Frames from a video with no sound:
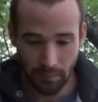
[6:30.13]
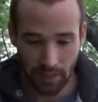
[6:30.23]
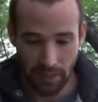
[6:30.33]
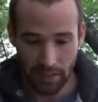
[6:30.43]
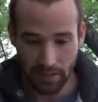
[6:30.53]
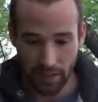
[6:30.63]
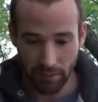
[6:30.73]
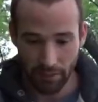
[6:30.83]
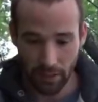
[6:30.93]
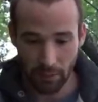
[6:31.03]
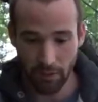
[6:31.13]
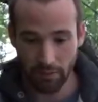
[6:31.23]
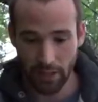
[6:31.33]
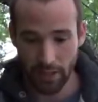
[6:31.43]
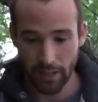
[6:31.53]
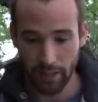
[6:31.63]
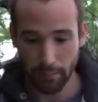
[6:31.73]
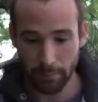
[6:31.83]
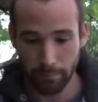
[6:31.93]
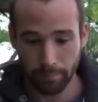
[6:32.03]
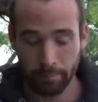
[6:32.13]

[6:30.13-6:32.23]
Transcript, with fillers: and I definitely would have taken him.